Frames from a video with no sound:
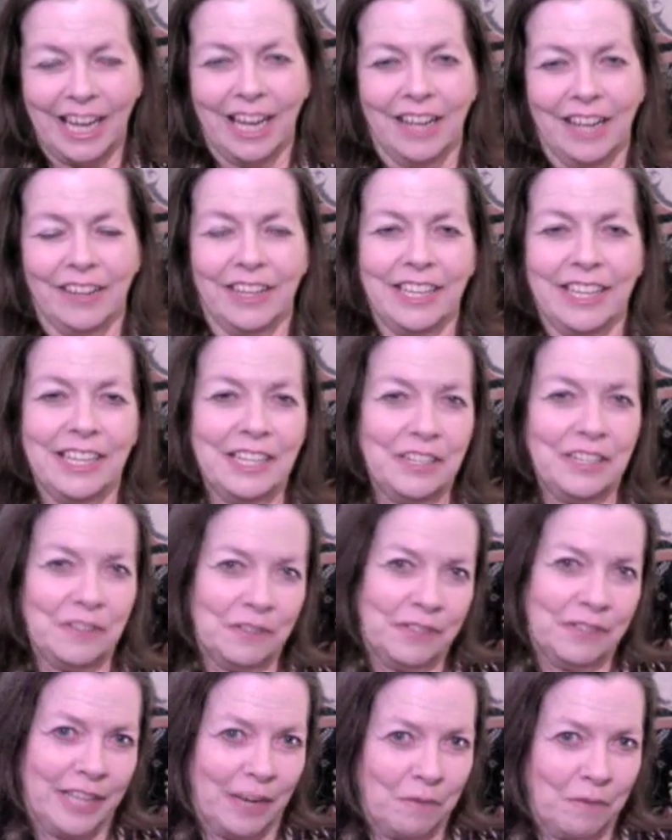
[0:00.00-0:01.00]
They didn't
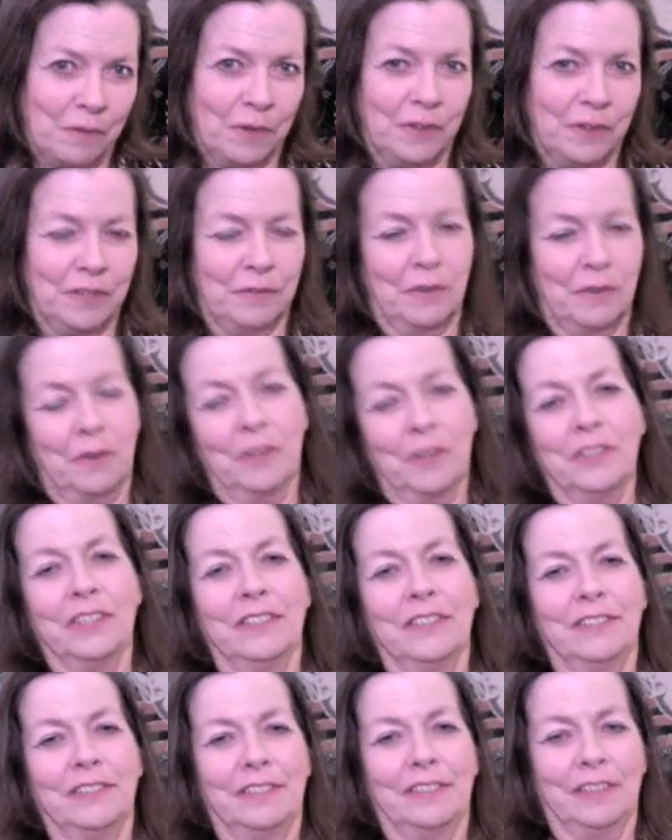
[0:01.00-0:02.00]
use that word, of course.
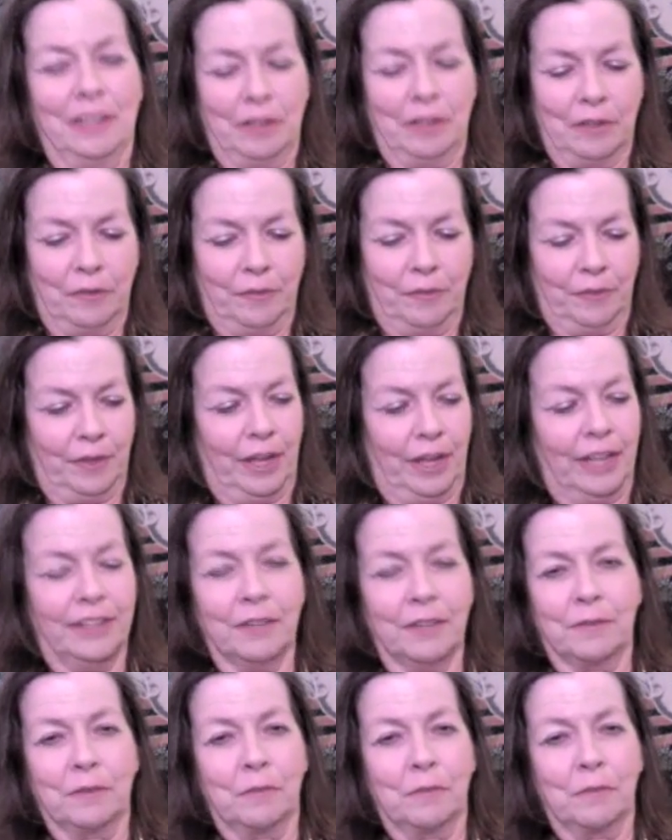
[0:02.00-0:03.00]
It's a
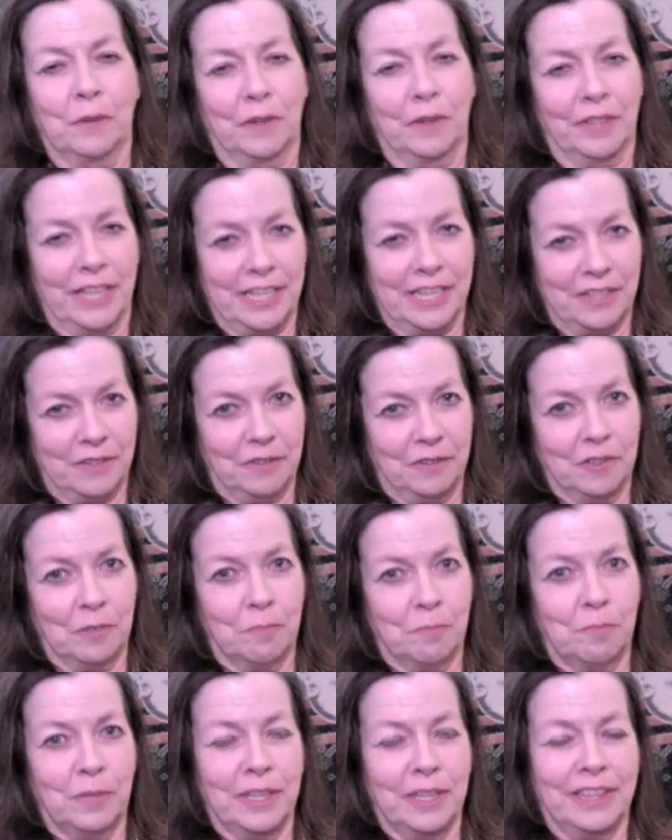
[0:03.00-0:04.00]
different word they
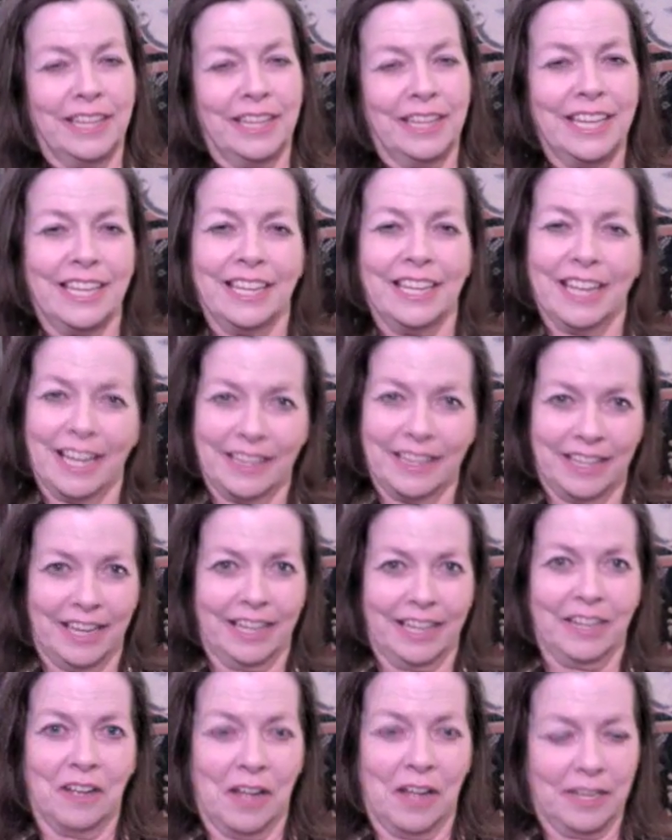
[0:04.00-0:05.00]
use, but they had
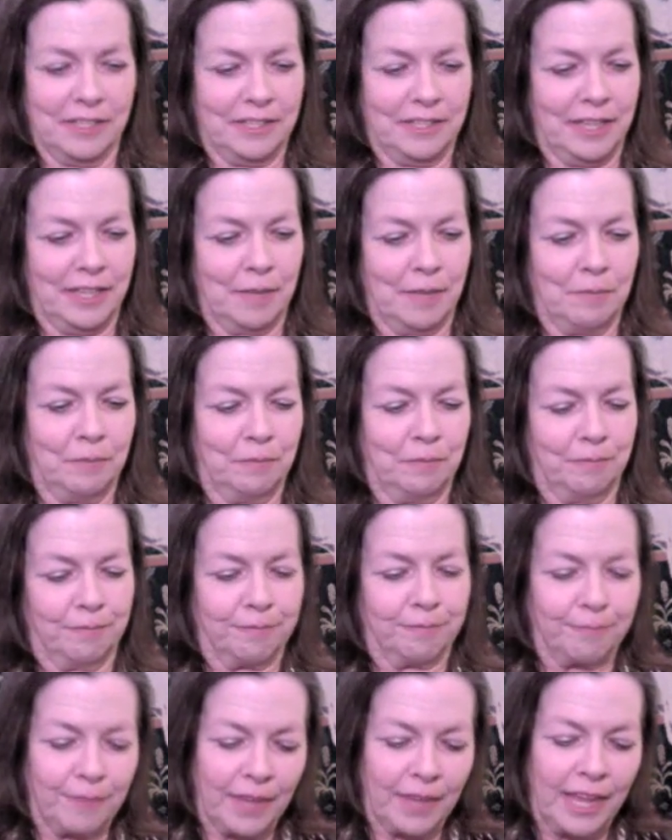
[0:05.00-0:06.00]
that concept.
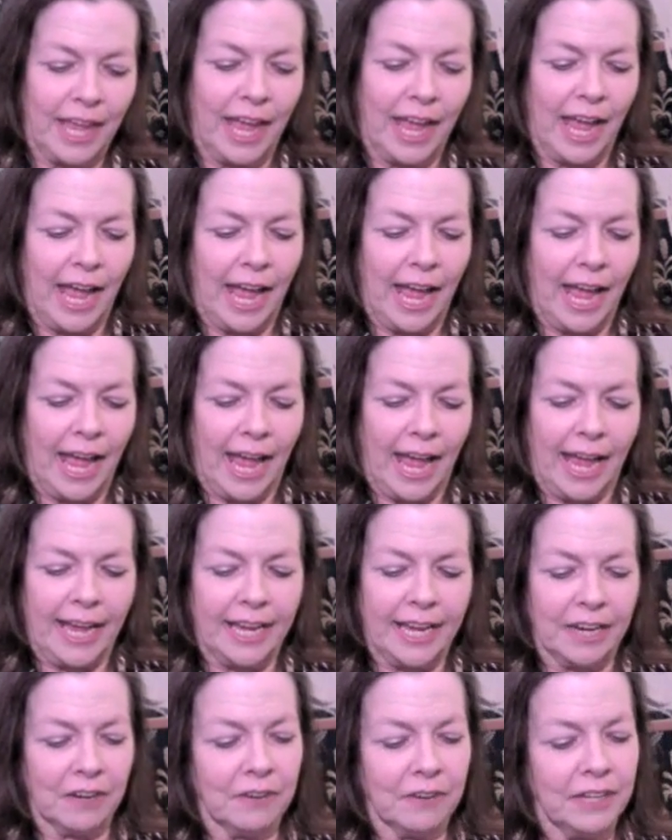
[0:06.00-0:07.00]

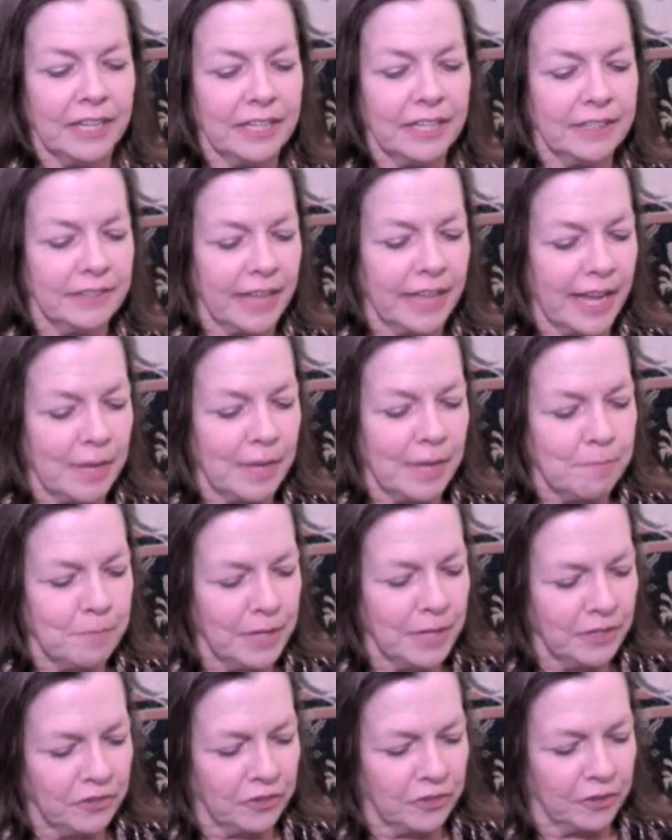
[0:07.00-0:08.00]
Here is a
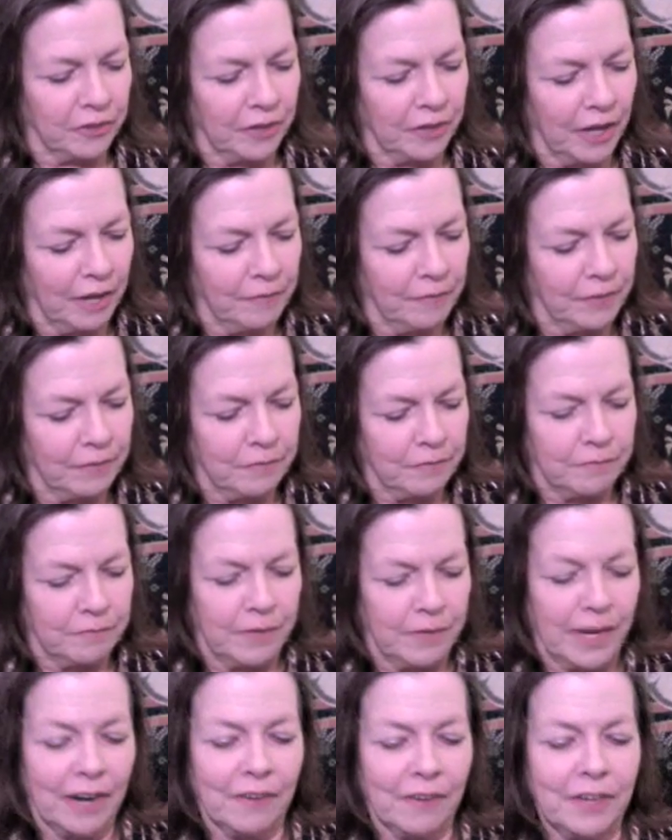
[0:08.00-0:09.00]
picture of the
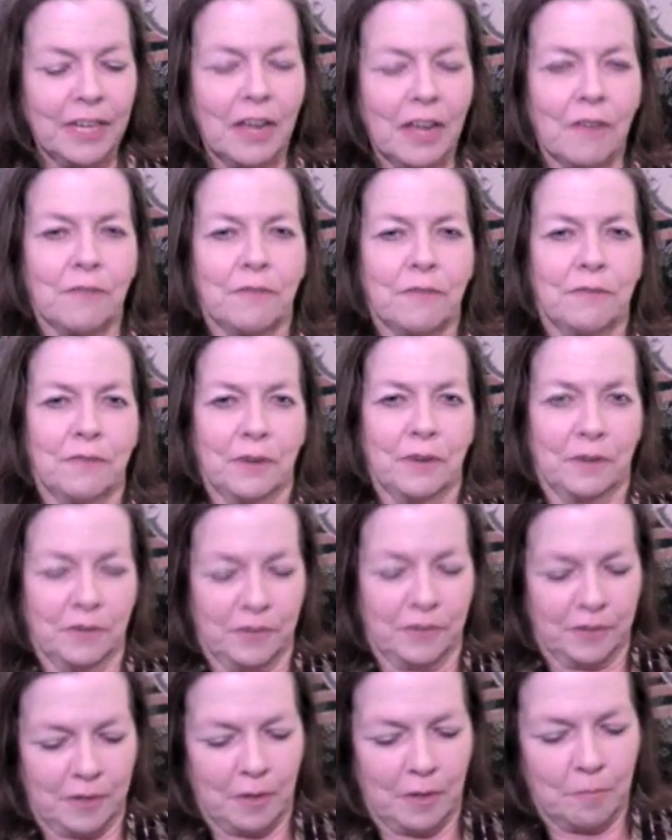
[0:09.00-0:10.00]
very
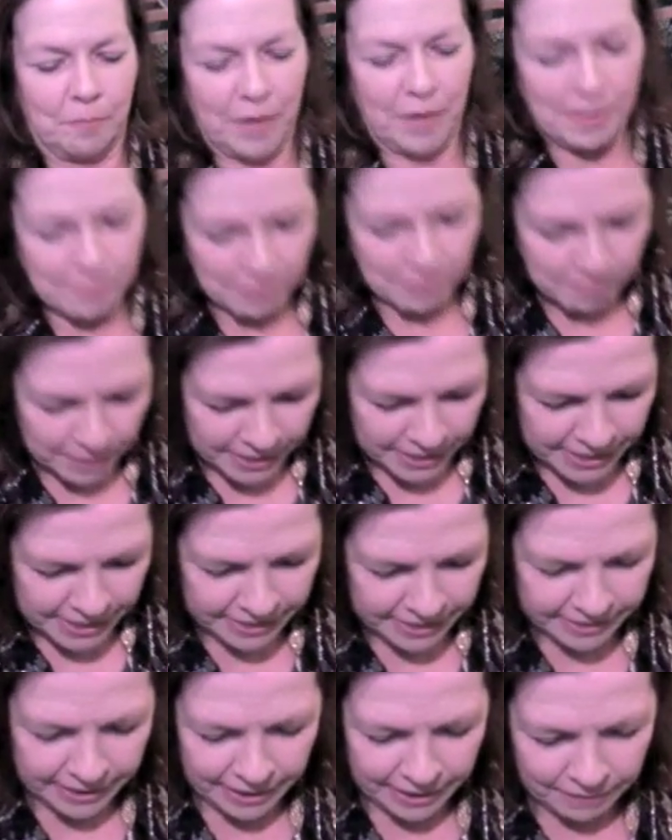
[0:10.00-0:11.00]
first paper money
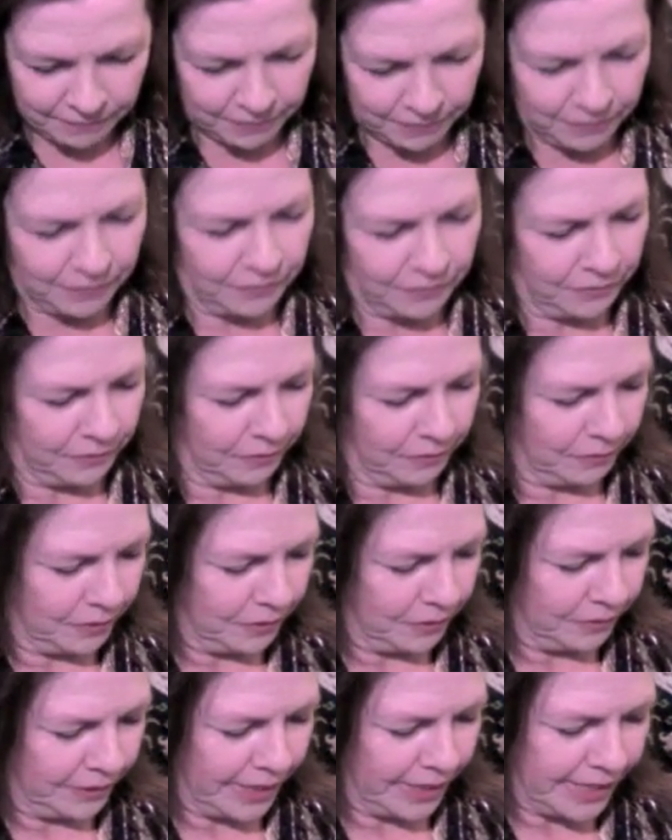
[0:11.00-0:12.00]
to ever
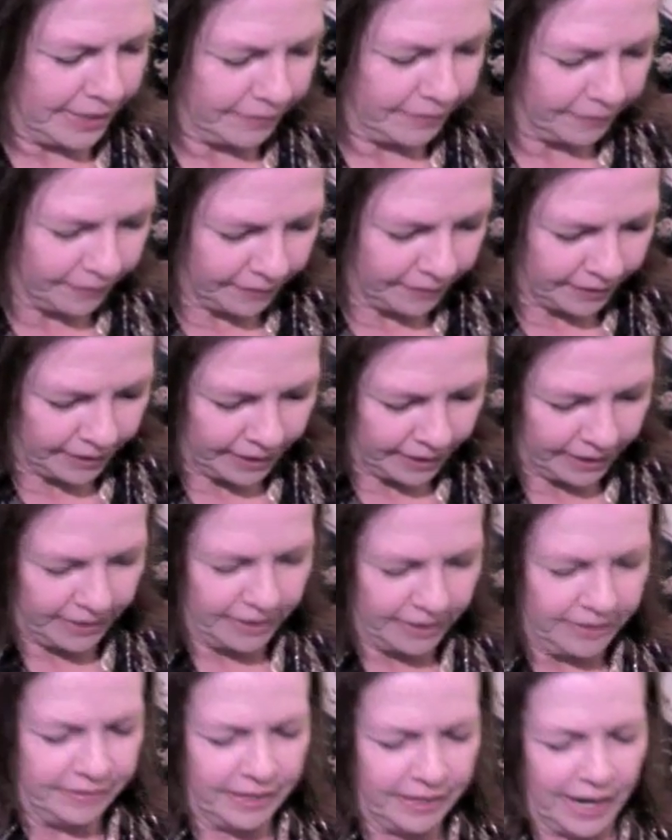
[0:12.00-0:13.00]
circulate in the
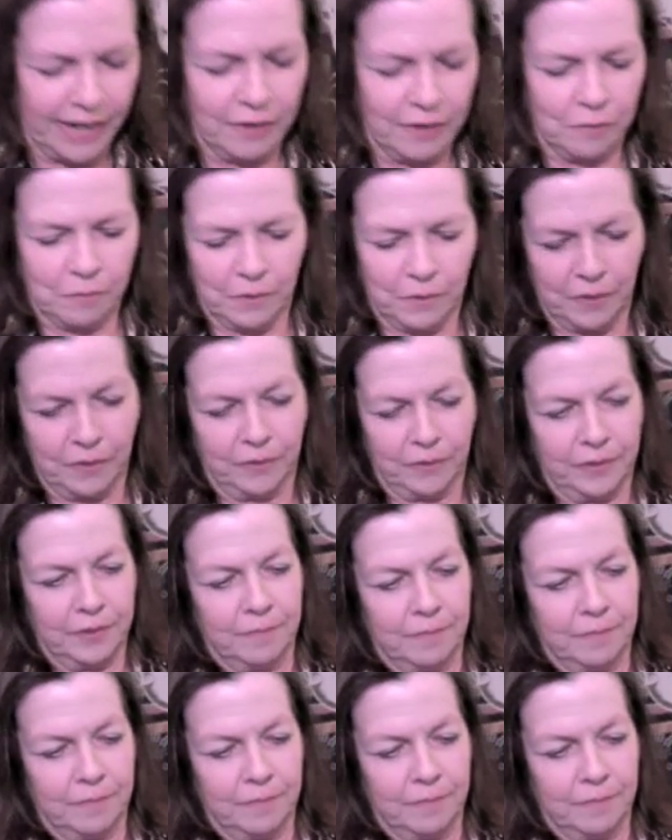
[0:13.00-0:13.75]
entire world.